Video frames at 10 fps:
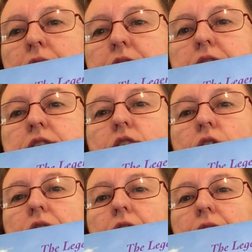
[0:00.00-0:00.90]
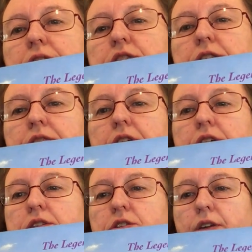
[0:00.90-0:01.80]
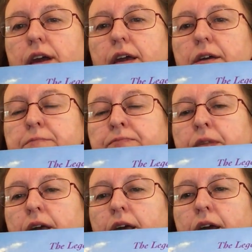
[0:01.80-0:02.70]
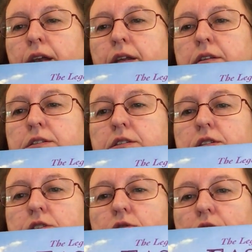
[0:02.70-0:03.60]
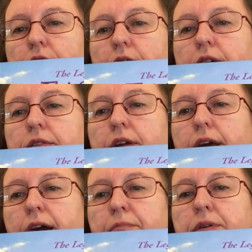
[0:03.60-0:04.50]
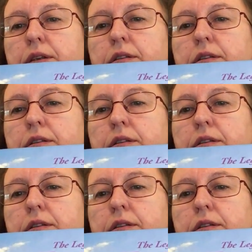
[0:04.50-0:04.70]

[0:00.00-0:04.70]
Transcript: This is called The Legend of the Easter Egg, and it is a story that happened